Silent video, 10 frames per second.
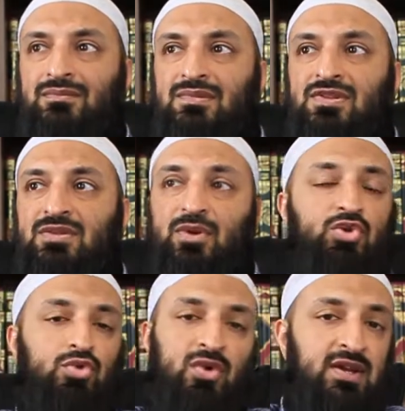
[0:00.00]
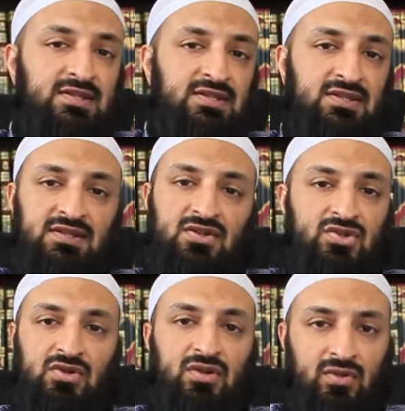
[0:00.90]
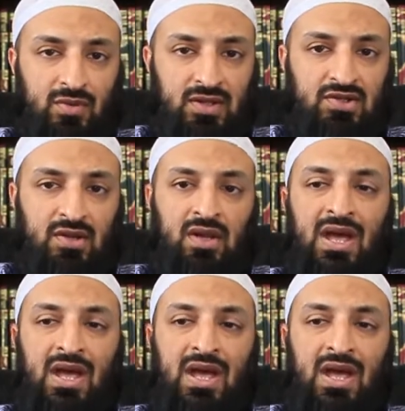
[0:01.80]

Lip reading: spiritual crises concerning the religion,